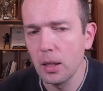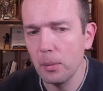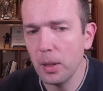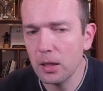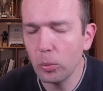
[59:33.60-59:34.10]

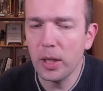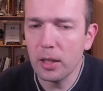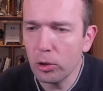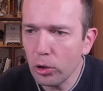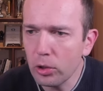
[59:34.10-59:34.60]
But we
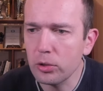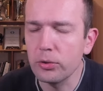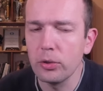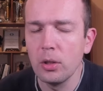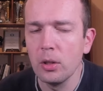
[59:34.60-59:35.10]
could
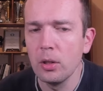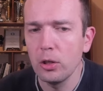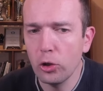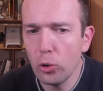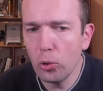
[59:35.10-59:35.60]

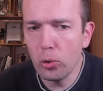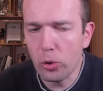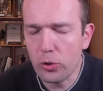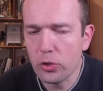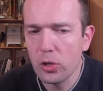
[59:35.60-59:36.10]

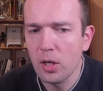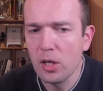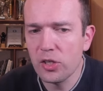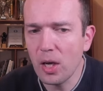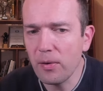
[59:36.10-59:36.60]
use
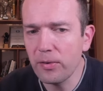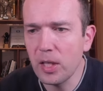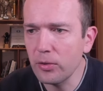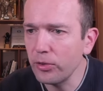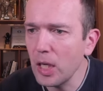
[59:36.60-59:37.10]
some of
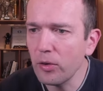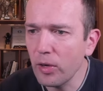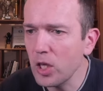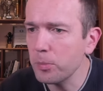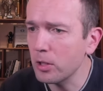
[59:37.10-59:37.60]
the
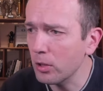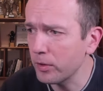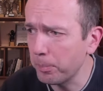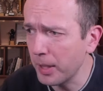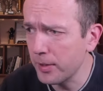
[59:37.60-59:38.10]
rearrangement of
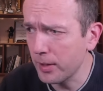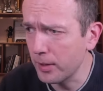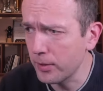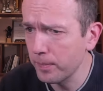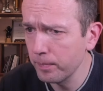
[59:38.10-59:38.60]
the
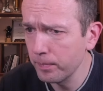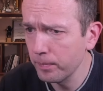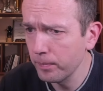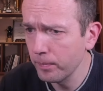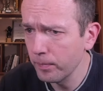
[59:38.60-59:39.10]
pieces.
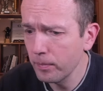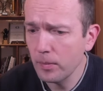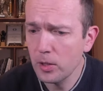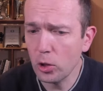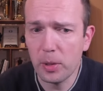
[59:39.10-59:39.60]

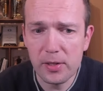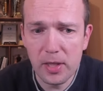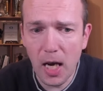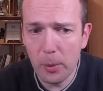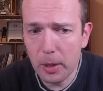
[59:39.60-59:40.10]
So we
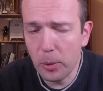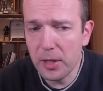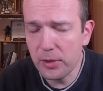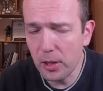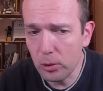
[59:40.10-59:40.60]
start with queen
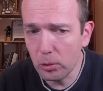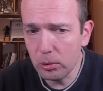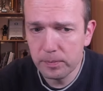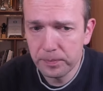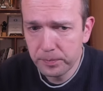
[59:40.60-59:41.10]
c2.
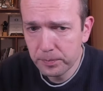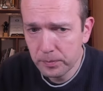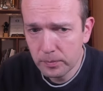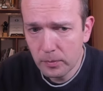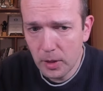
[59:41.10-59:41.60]

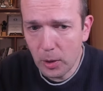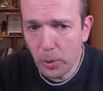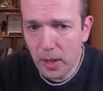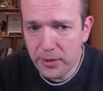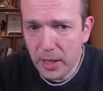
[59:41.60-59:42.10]
The
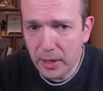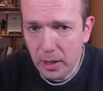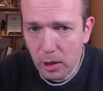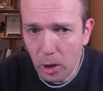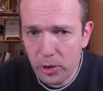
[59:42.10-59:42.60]
queen is
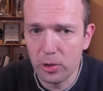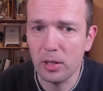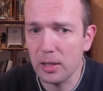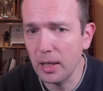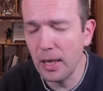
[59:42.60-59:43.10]
getting closer to
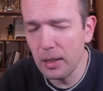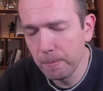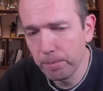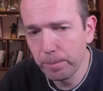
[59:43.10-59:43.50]
the king.